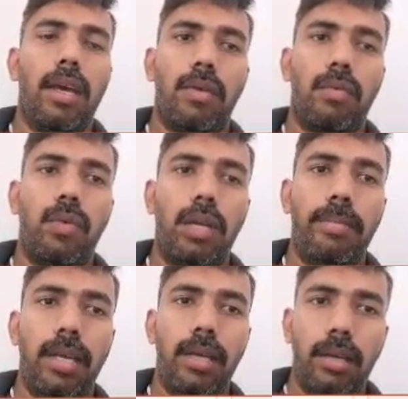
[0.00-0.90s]
will
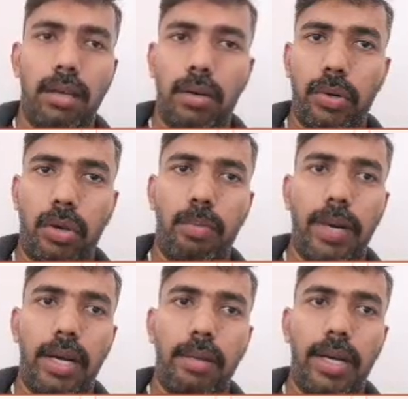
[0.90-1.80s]
be
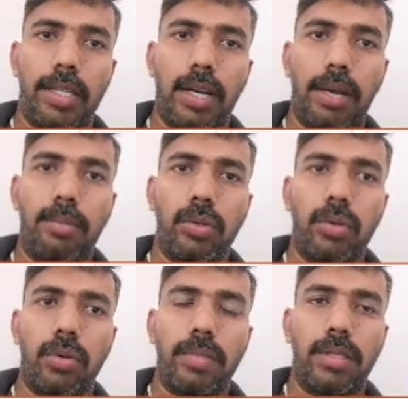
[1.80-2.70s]
occupied by the
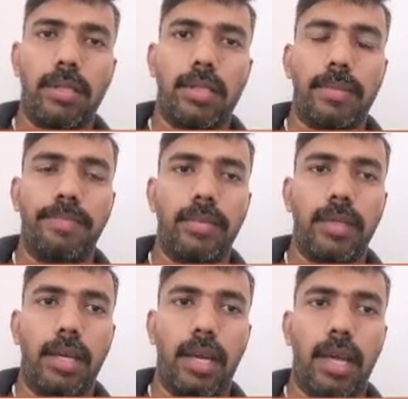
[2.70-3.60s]
ribosome system,
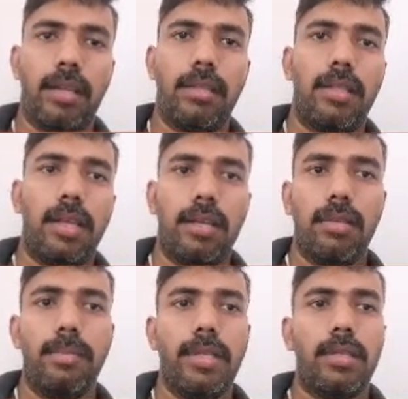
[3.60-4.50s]
and that
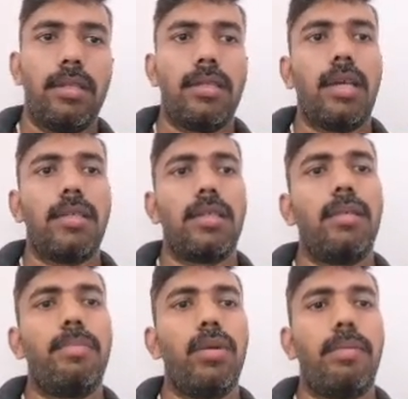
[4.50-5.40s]
will be synthesizing
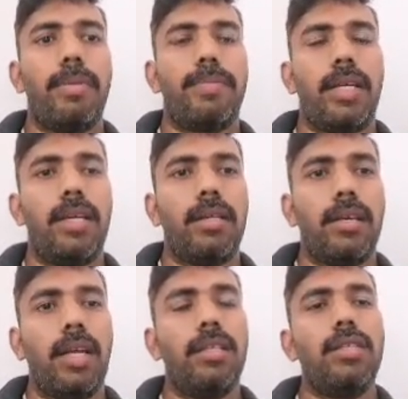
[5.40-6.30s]
the polypeptide,
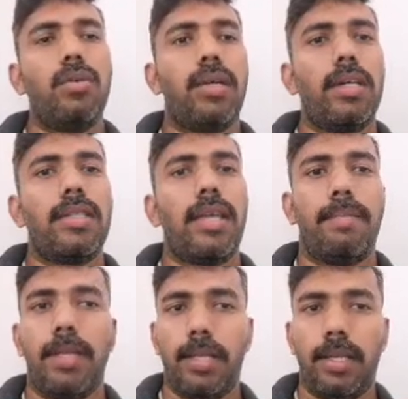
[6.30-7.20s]
and this occurs
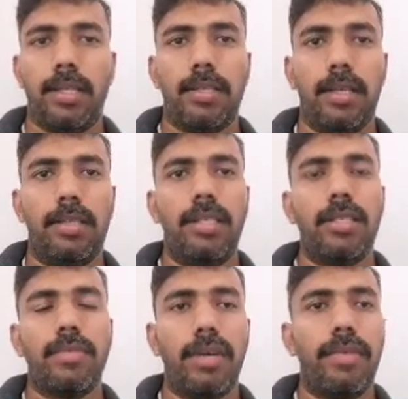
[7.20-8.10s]
simultaneously. This
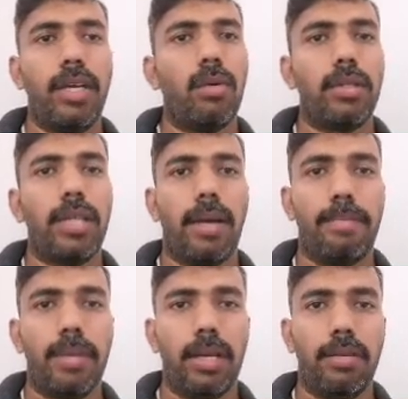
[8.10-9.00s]
is what we call the
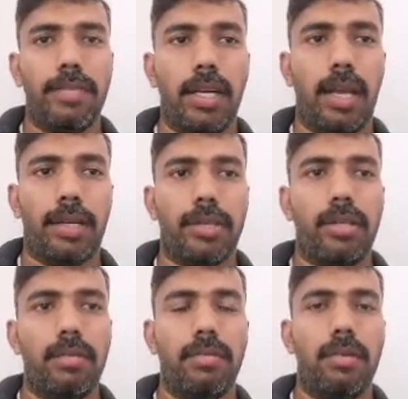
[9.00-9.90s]
coupling of the
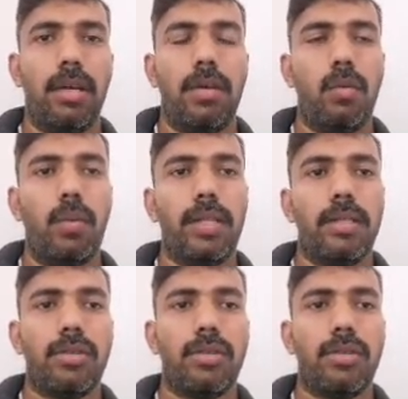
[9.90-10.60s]
reaction with